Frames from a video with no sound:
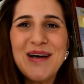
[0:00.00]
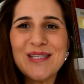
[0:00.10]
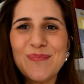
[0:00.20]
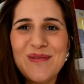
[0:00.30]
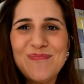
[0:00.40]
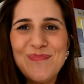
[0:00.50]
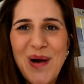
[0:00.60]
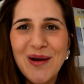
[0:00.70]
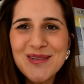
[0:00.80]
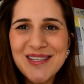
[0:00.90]
been
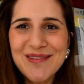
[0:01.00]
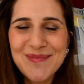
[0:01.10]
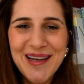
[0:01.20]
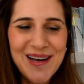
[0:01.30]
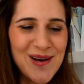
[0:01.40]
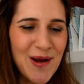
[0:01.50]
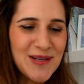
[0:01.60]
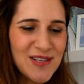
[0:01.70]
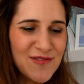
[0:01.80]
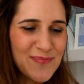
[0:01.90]
posting me
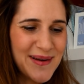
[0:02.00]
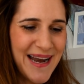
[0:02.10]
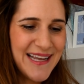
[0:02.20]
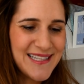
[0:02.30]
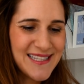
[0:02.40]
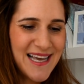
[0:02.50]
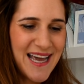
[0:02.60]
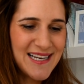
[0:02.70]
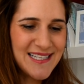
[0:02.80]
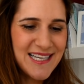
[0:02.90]
loads of plates,
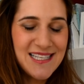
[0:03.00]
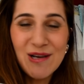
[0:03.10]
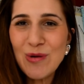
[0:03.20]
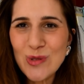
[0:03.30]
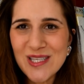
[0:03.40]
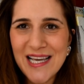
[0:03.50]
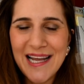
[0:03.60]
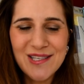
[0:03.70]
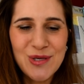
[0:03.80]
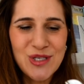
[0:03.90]
and it's a whole
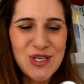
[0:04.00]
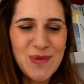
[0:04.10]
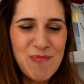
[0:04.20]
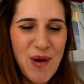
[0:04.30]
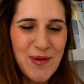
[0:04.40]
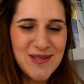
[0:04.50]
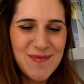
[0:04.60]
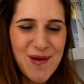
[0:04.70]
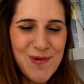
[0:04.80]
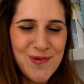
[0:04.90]
set, so she's been posting
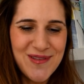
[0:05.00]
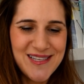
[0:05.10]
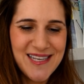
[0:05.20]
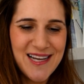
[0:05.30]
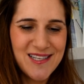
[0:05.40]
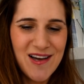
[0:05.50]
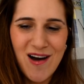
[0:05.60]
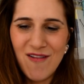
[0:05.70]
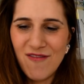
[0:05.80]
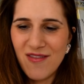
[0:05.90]
me all the sets
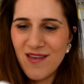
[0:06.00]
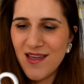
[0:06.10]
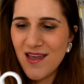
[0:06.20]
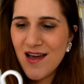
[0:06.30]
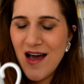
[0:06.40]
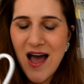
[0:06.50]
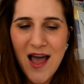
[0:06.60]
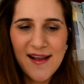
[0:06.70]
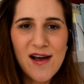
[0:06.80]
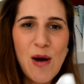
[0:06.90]
of the
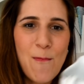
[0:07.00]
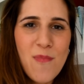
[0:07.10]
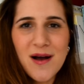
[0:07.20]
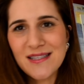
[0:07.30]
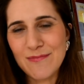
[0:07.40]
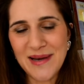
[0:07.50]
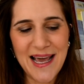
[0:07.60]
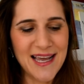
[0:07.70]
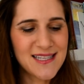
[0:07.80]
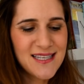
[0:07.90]
cup, mugs and
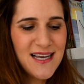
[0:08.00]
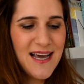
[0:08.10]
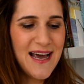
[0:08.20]
plates.